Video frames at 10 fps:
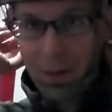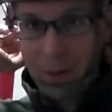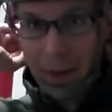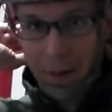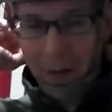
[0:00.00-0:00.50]

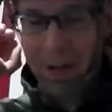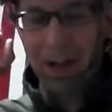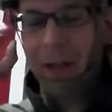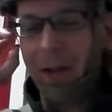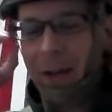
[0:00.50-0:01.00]
What I want to
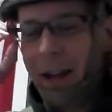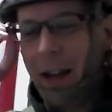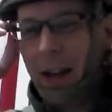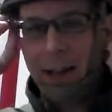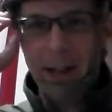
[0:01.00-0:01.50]
make everything
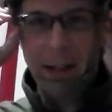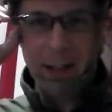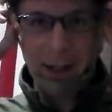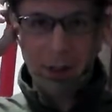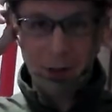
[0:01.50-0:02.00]
as
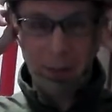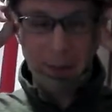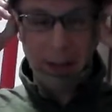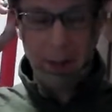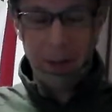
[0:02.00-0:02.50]
easy as
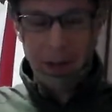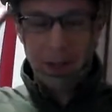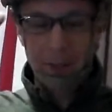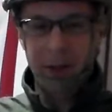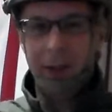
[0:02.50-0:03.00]
streamlined as
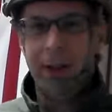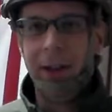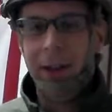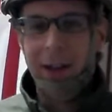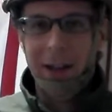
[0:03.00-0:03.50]
possible
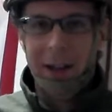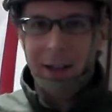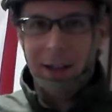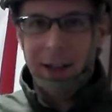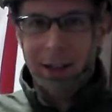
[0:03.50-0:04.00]

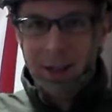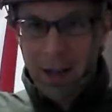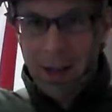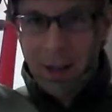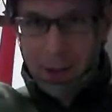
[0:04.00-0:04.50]
is then
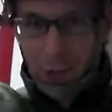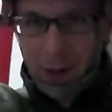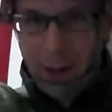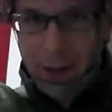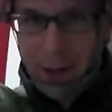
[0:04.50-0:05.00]
take
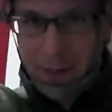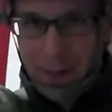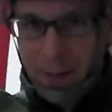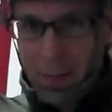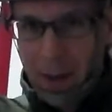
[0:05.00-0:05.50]
swordins,
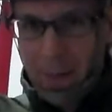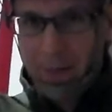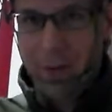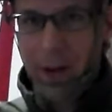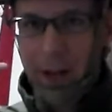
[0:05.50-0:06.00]
pop
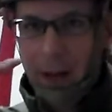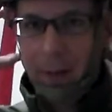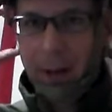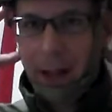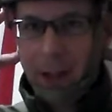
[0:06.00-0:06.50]
free,
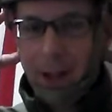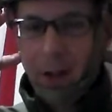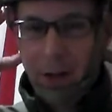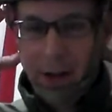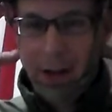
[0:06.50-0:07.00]
place
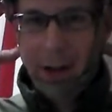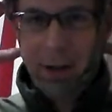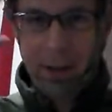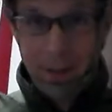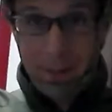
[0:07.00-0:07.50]
over
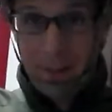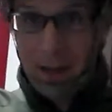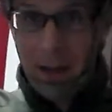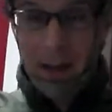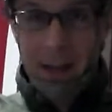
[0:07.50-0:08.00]
ears,
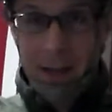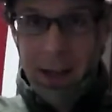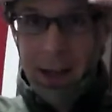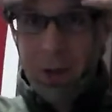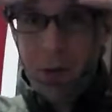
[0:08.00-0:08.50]

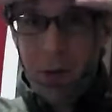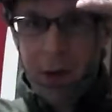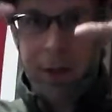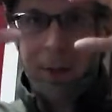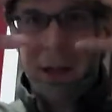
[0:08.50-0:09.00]
take
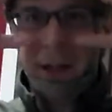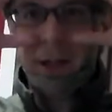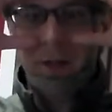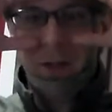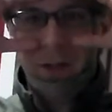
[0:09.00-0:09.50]
googles, place
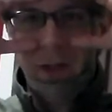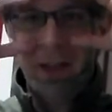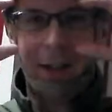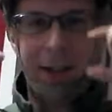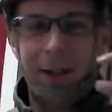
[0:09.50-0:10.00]
over
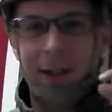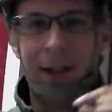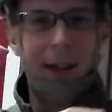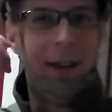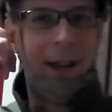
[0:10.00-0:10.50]
face,
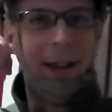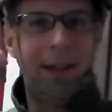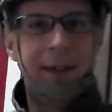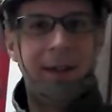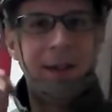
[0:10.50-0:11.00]
and then
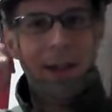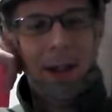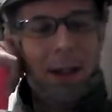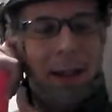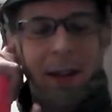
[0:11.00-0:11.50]

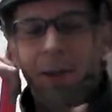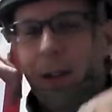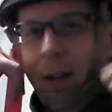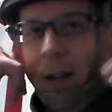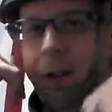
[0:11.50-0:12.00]
take the
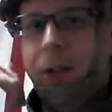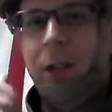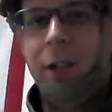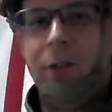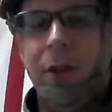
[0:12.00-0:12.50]
fun little
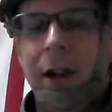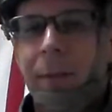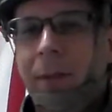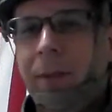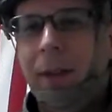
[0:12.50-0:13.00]
chin strap,